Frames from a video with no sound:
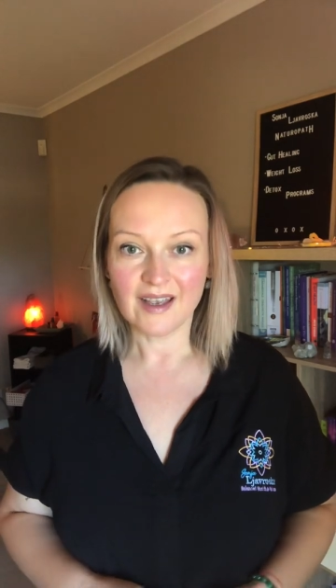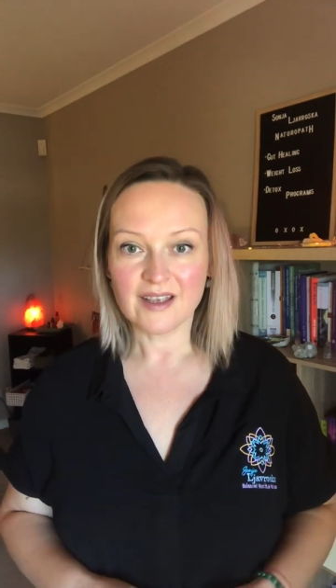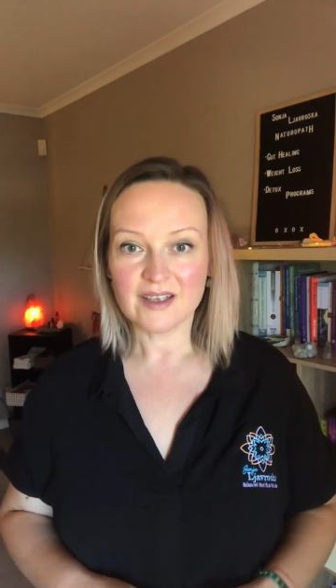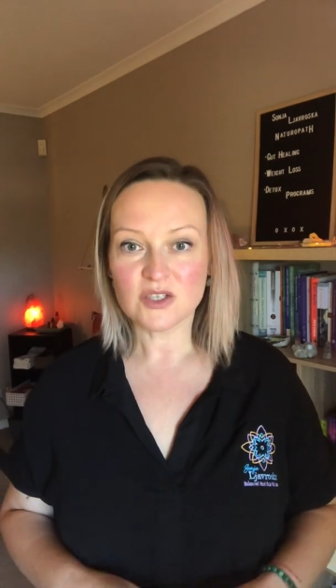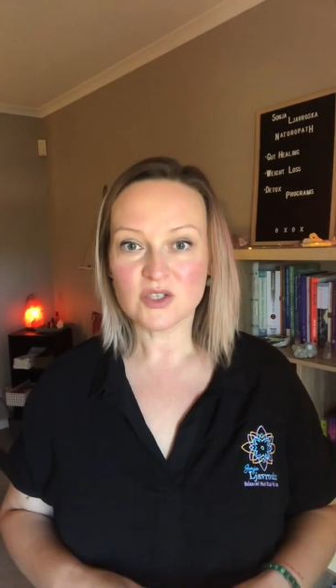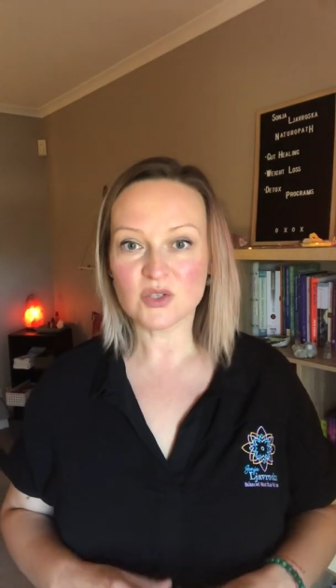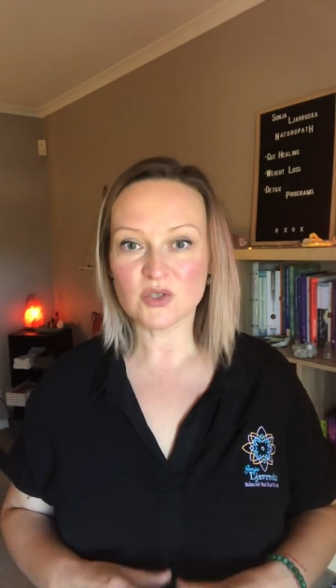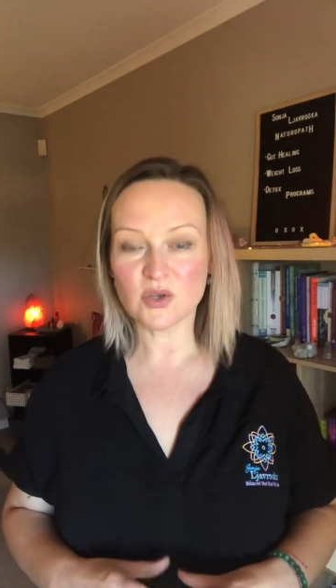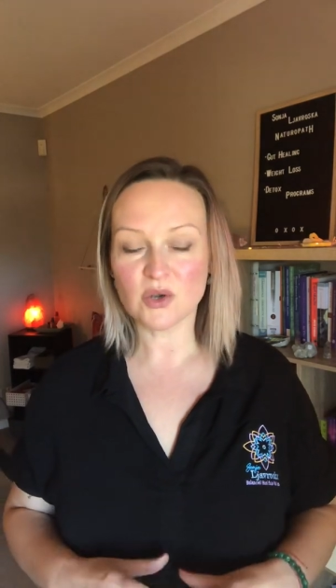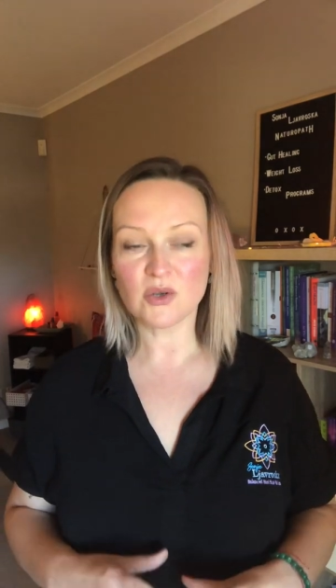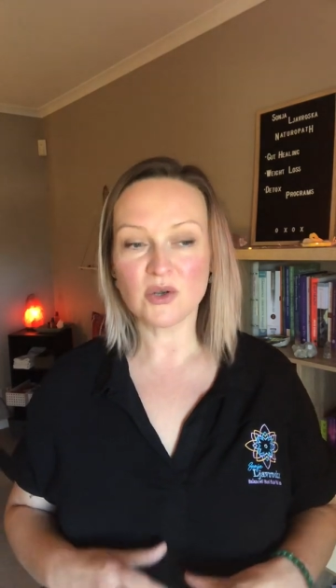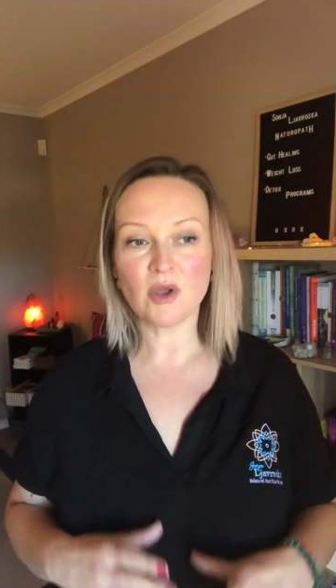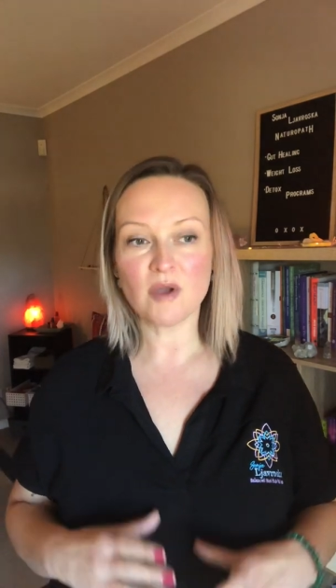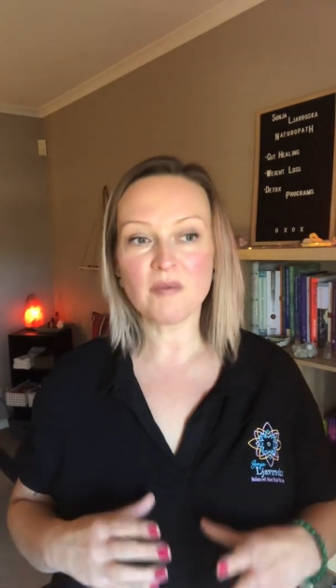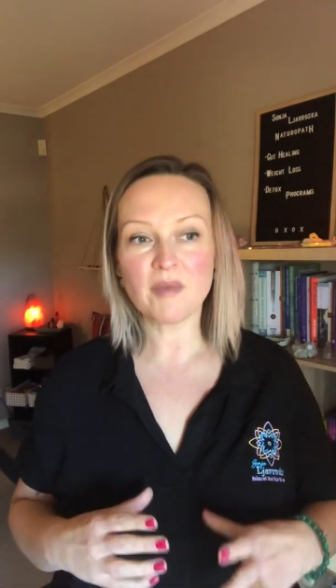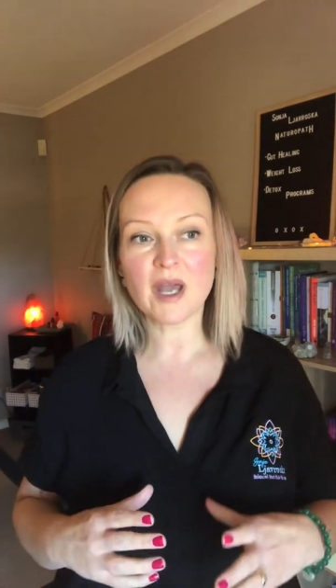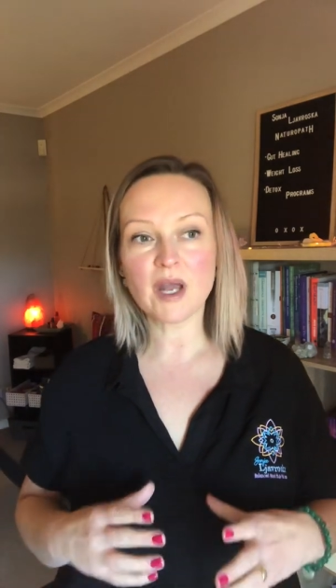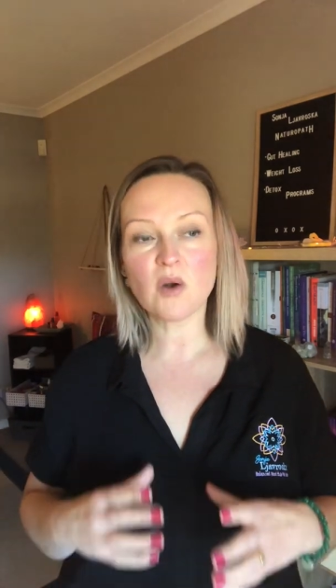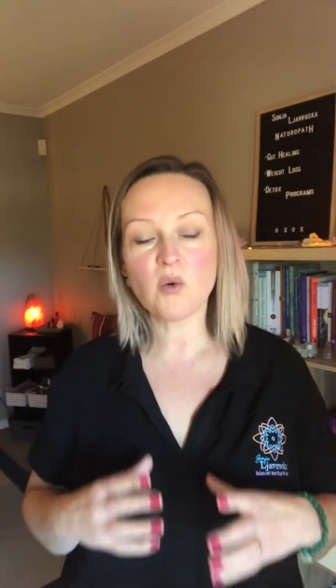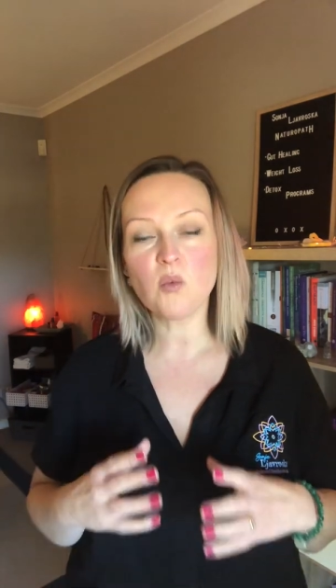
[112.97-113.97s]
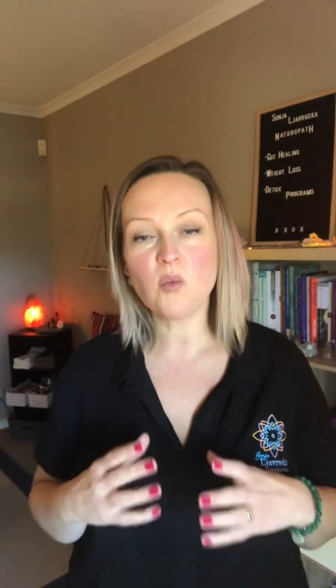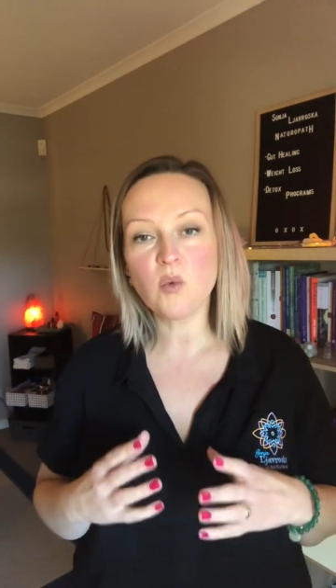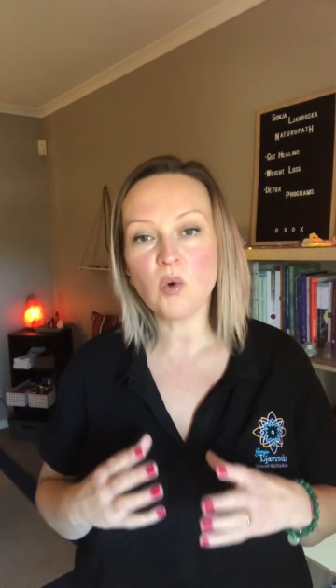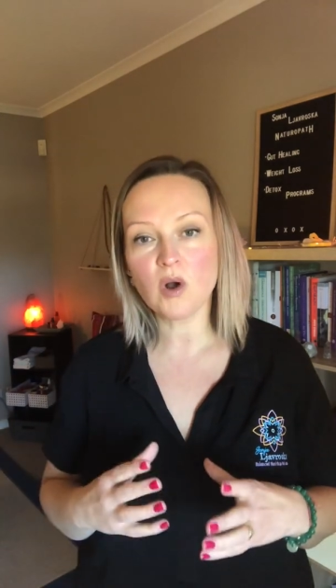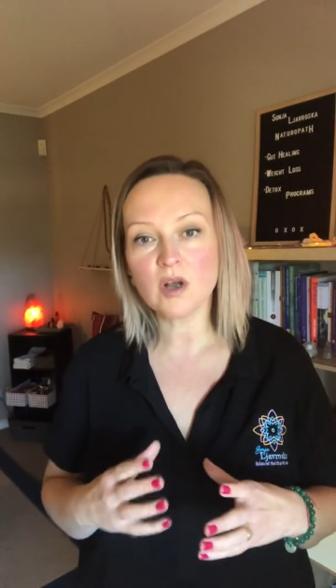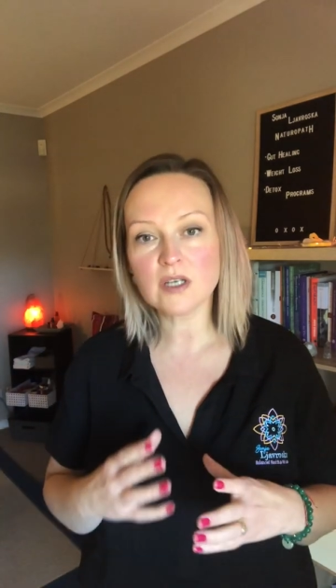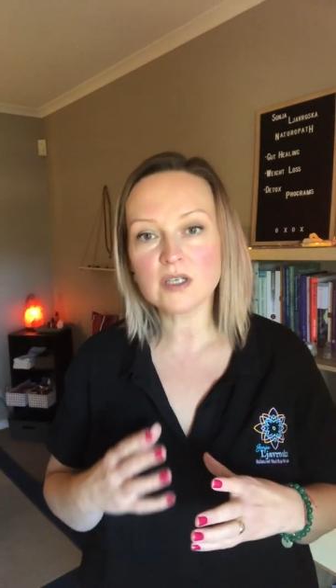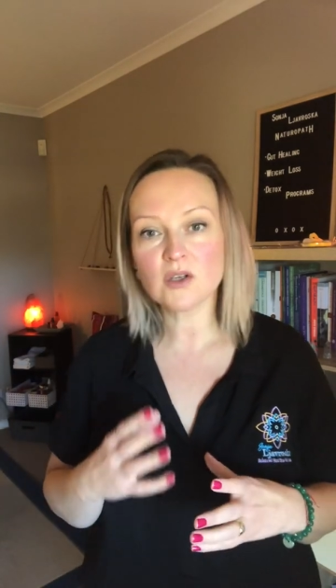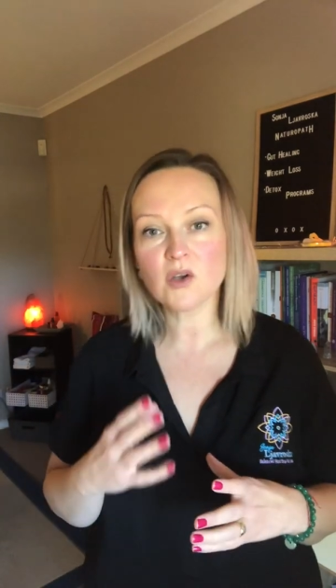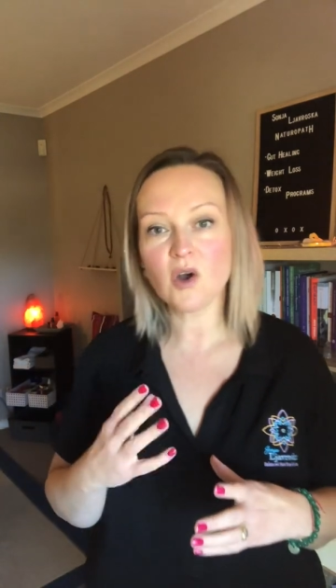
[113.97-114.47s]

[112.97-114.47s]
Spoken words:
So no matter what